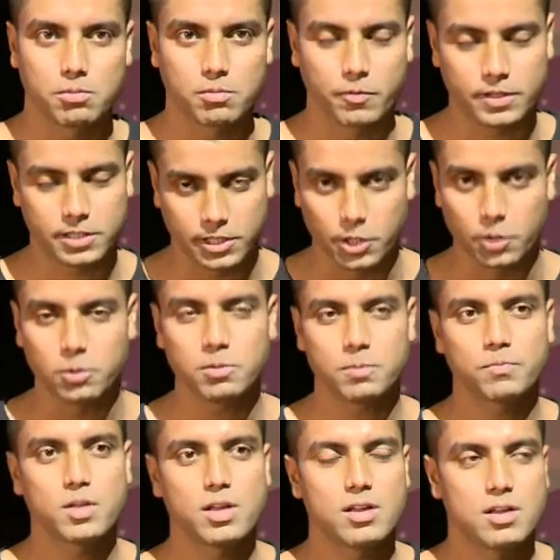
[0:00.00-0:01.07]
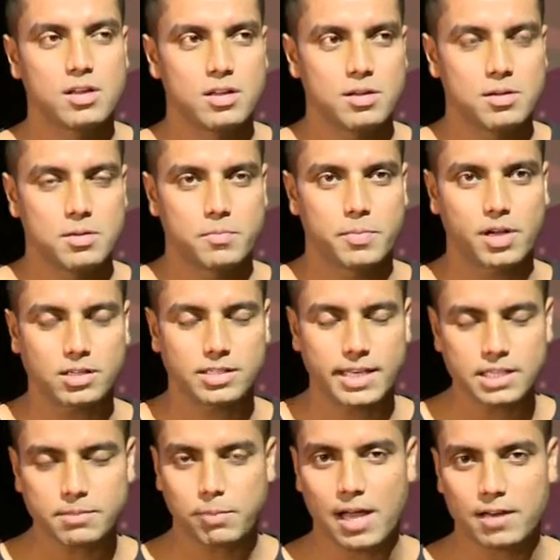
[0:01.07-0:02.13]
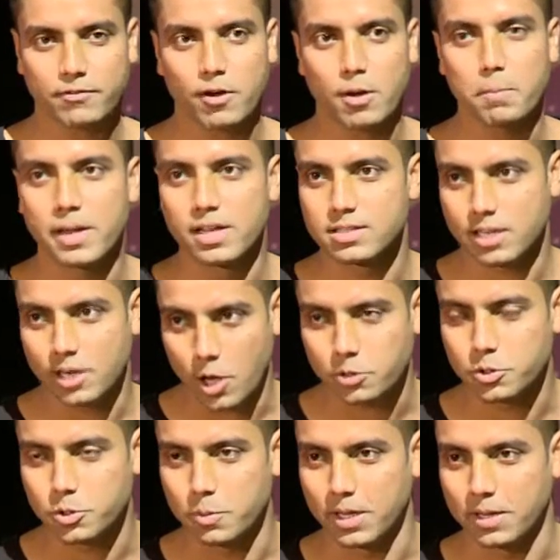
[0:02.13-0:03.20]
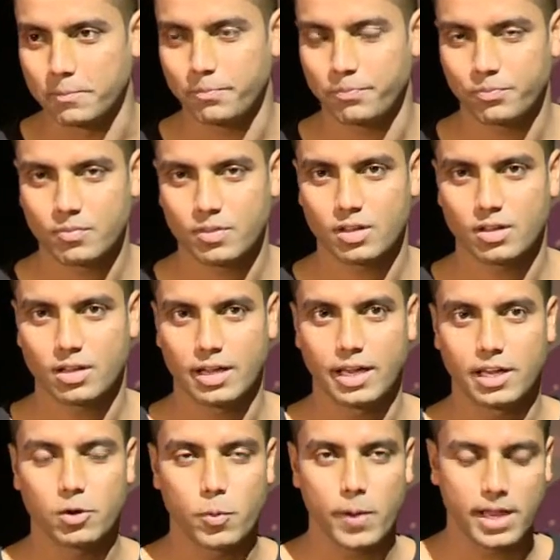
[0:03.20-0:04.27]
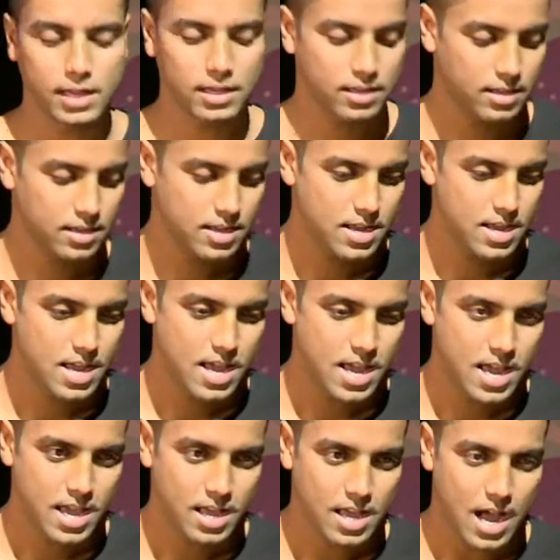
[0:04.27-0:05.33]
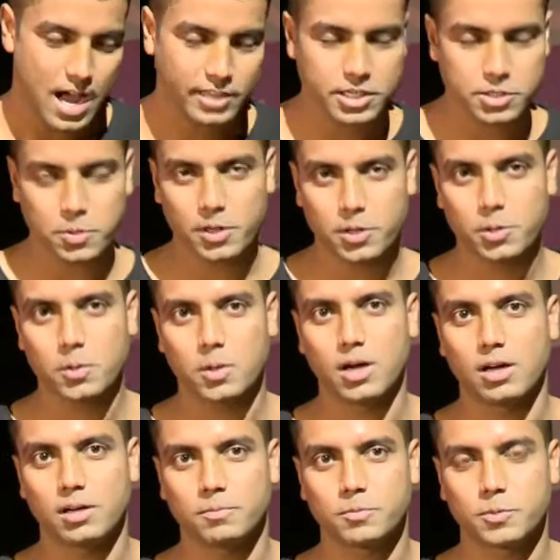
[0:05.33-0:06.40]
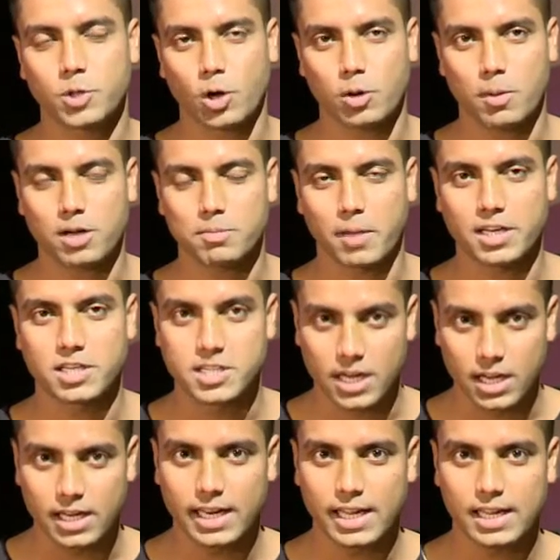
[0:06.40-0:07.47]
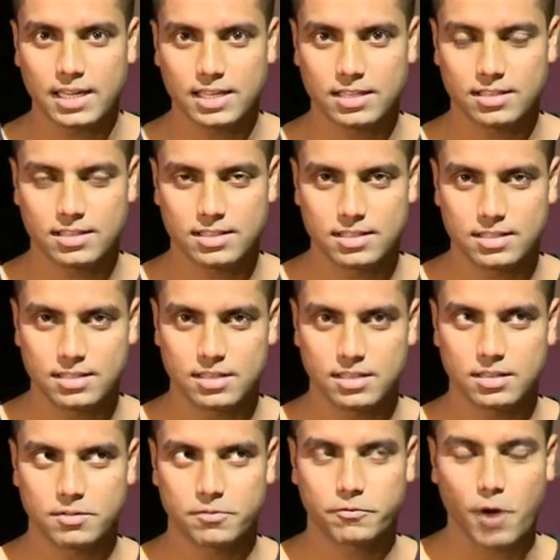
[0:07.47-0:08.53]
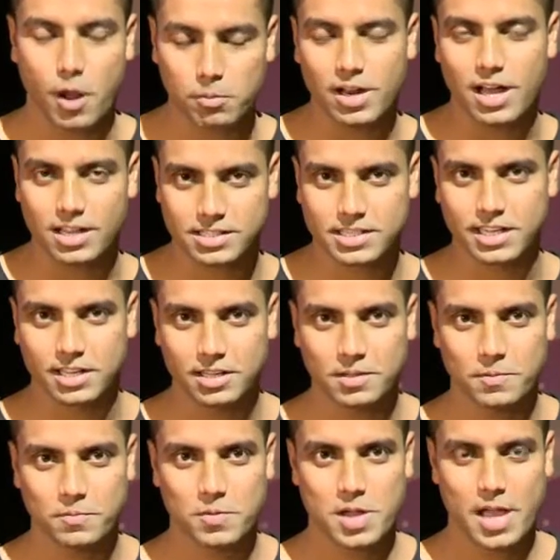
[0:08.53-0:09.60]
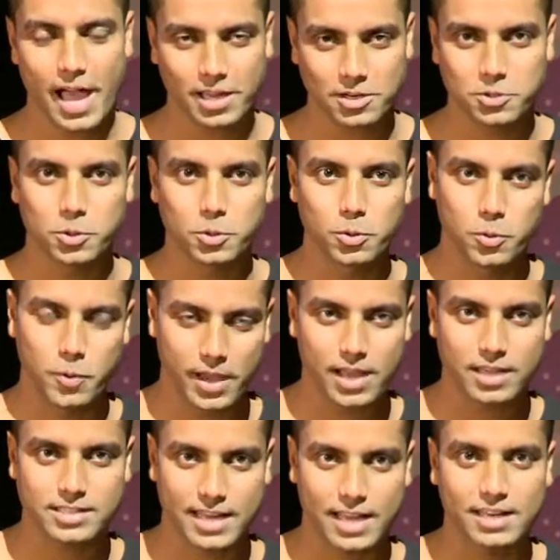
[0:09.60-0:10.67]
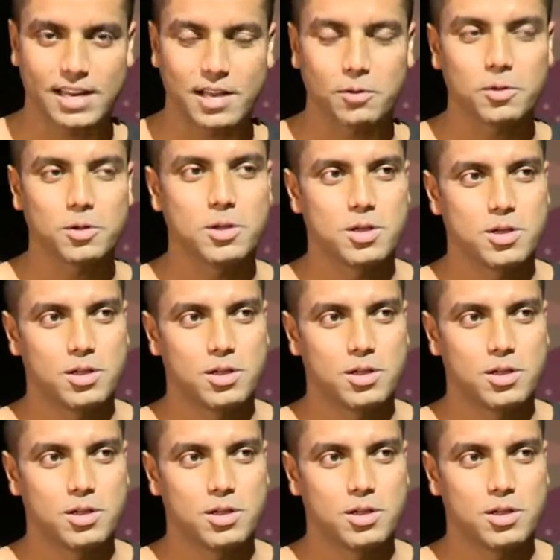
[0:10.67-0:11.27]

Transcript: with you, because this platform means a lot to me. In a way, I just want to talk about my journey from last year and to where I stand now.